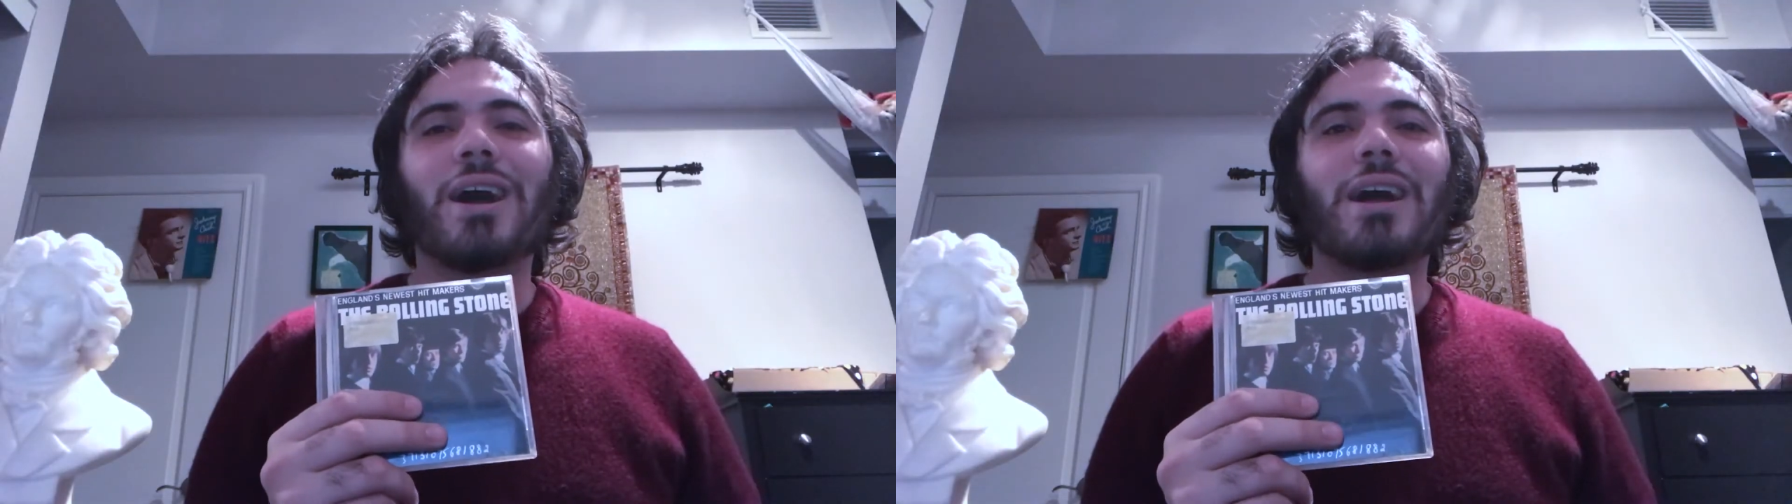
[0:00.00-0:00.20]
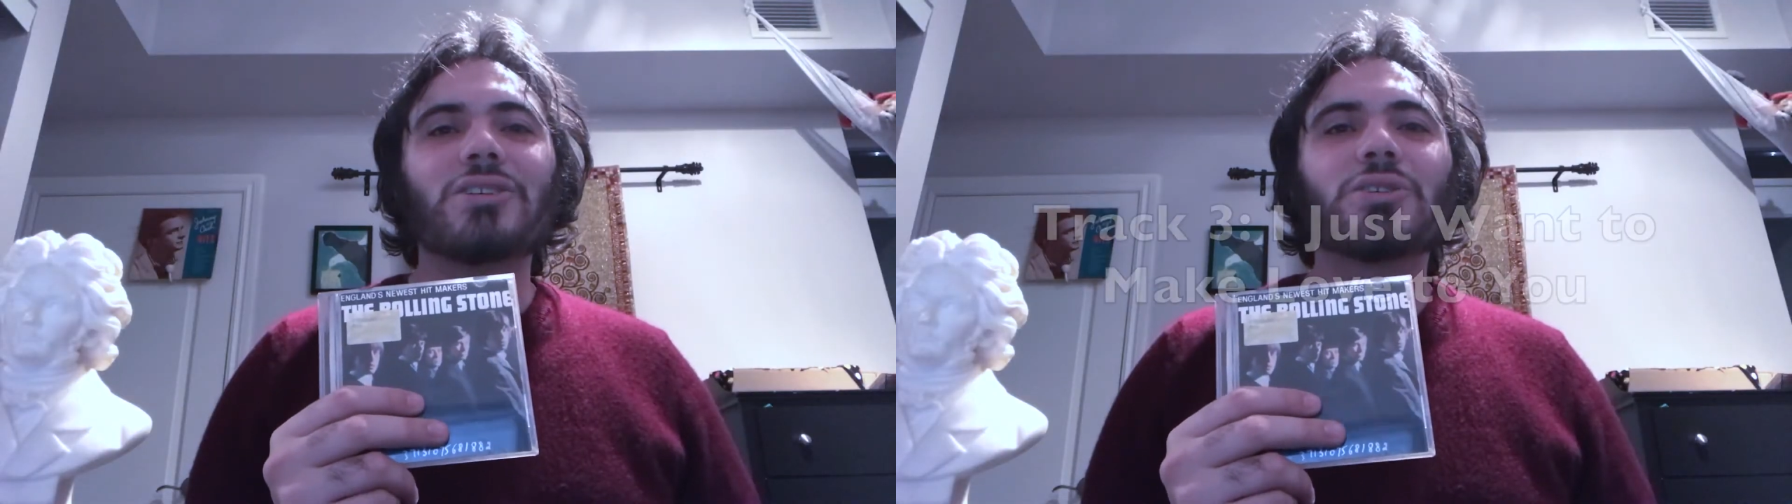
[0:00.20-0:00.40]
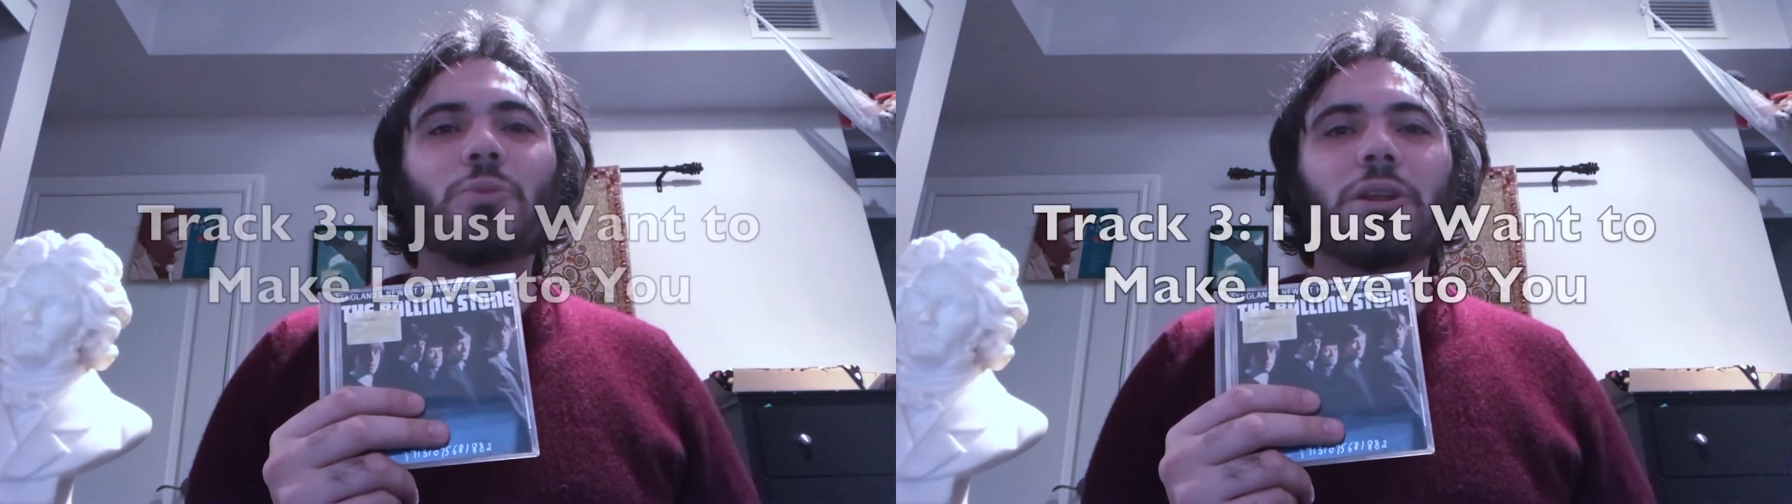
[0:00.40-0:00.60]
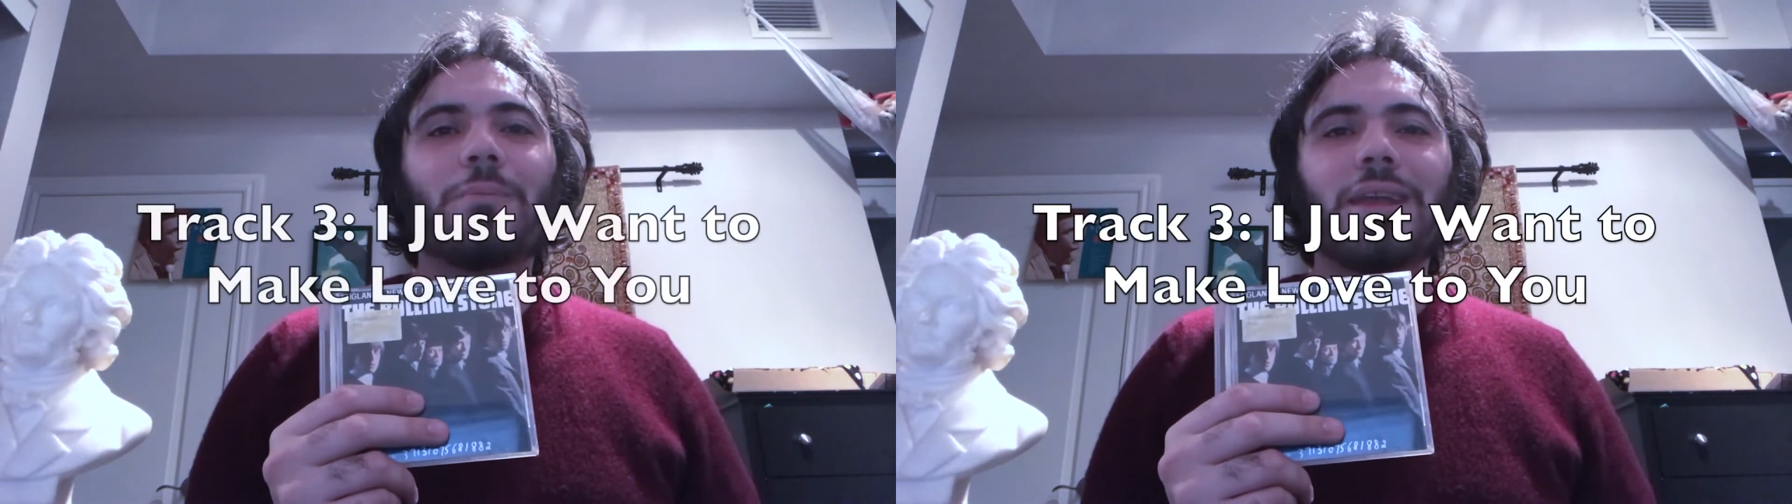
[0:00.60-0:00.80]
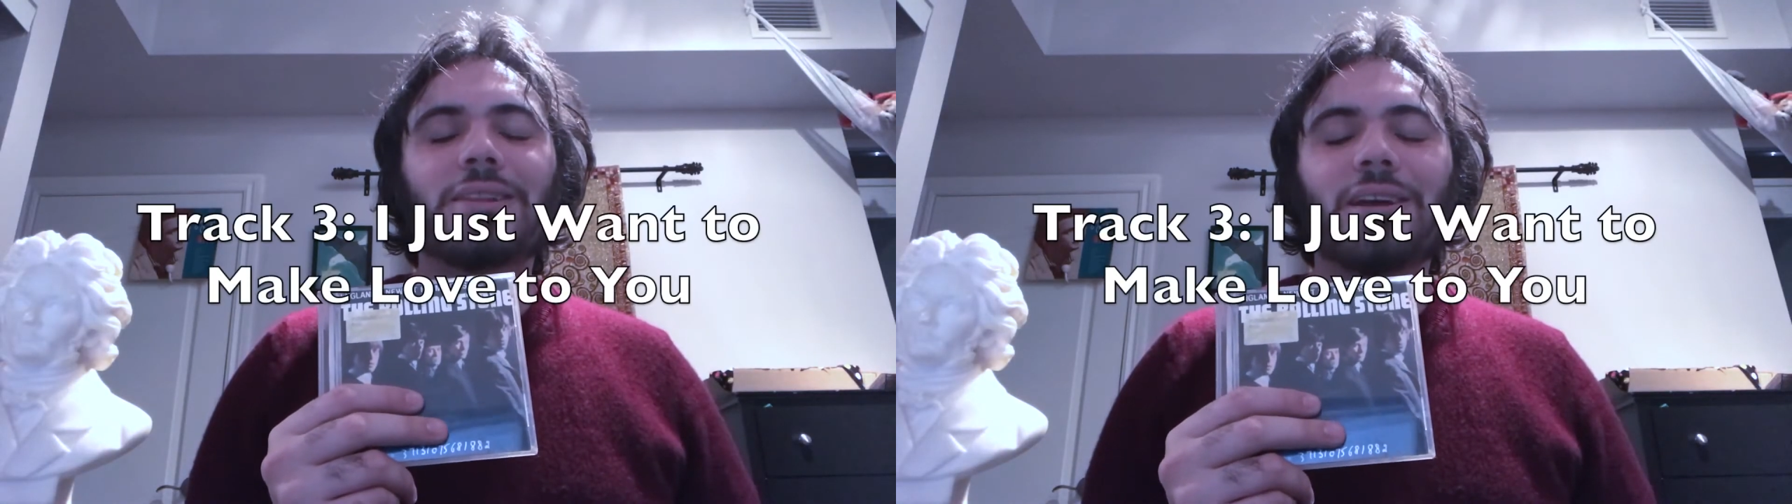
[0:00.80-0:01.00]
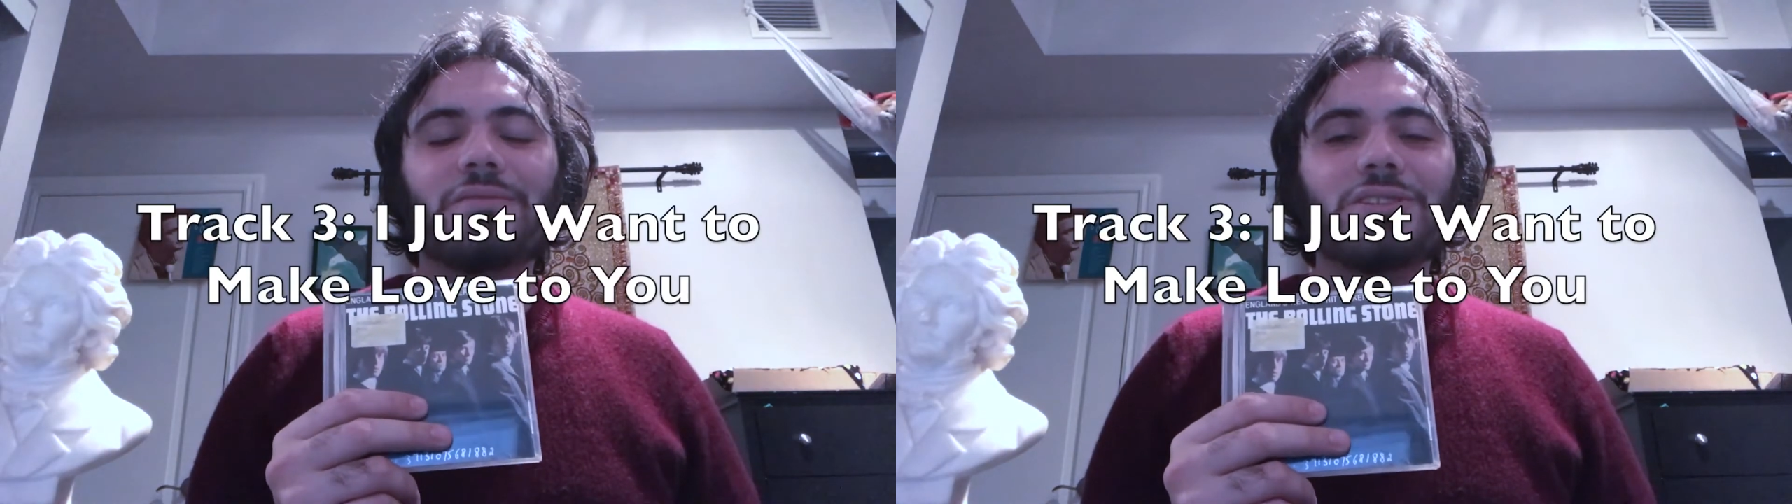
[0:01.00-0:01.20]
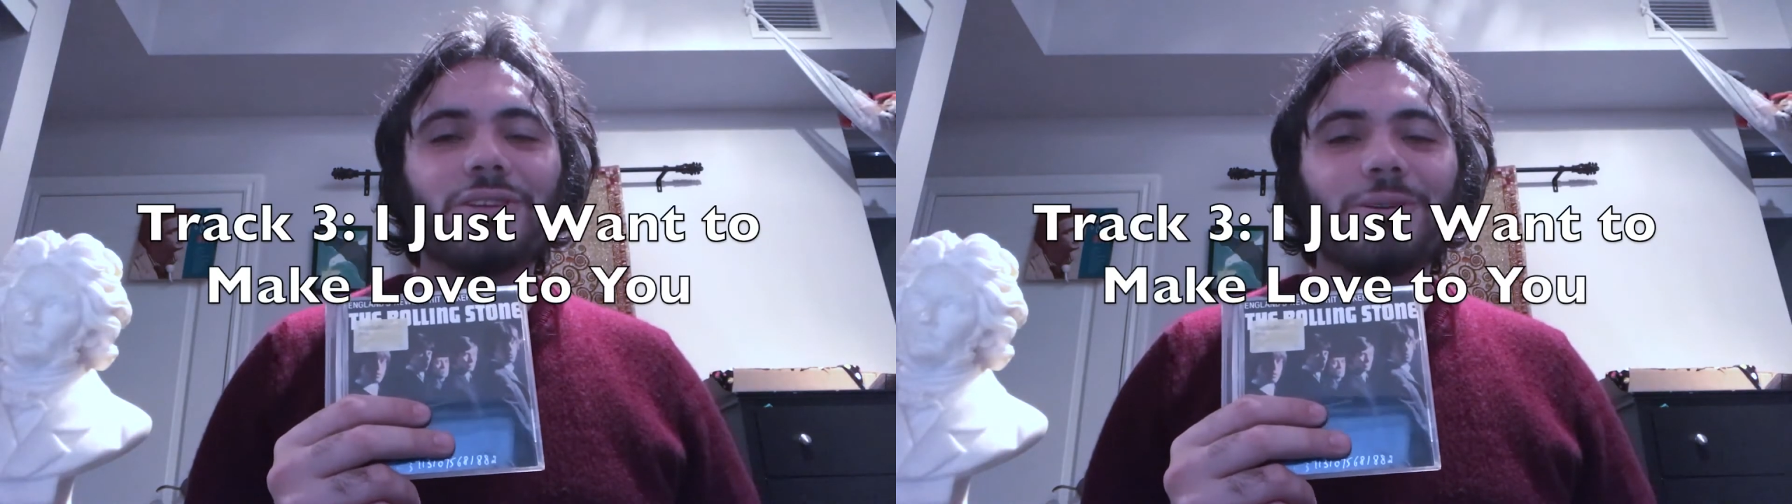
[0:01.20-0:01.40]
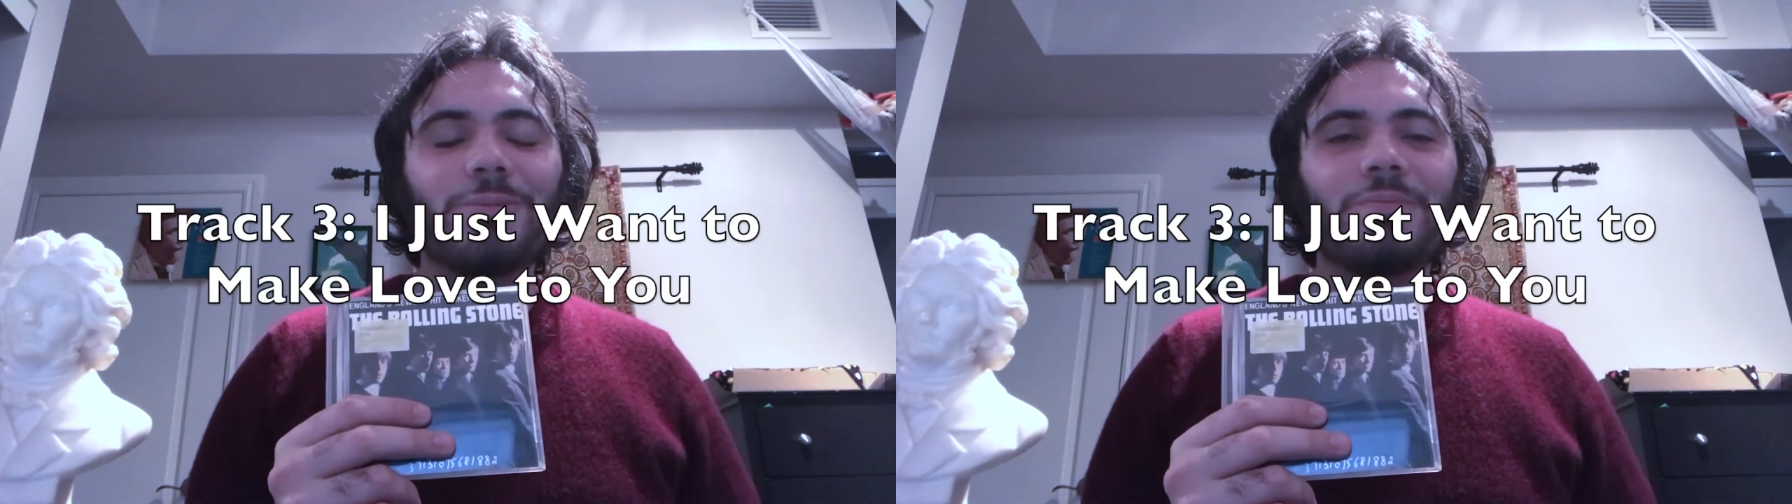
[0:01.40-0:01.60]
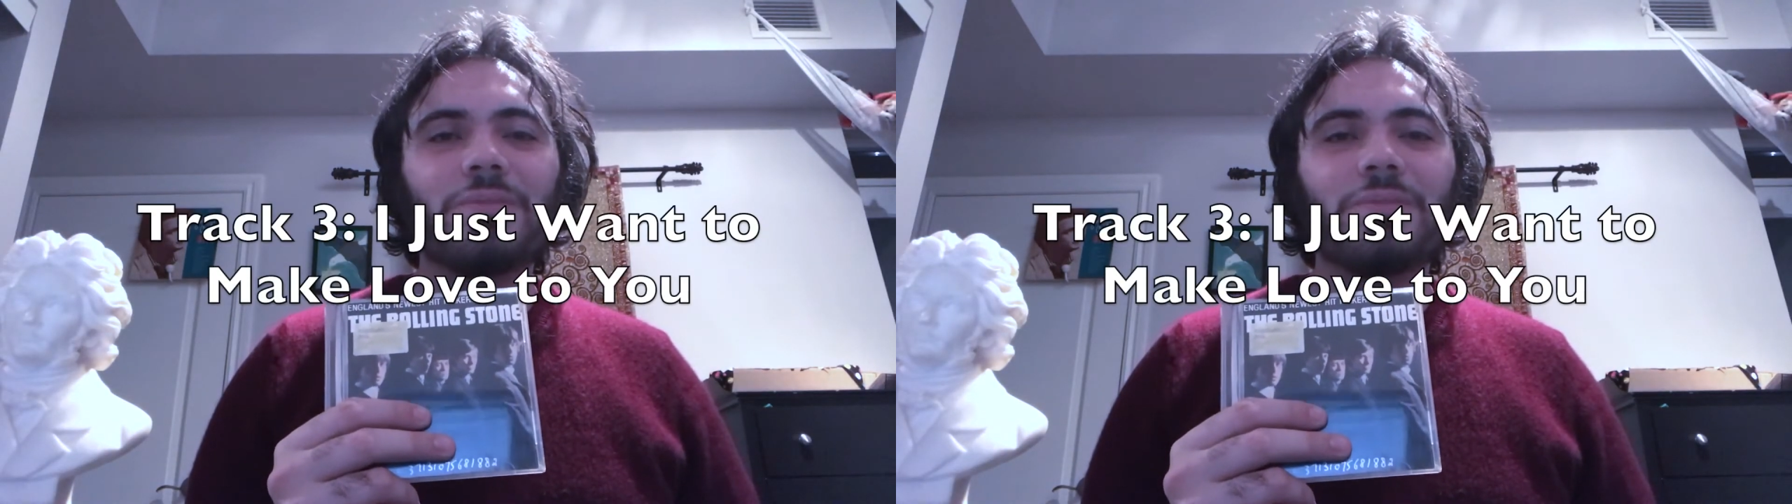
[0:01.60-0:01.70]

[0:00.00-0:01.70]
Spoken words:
I Just Want to Make Love to You.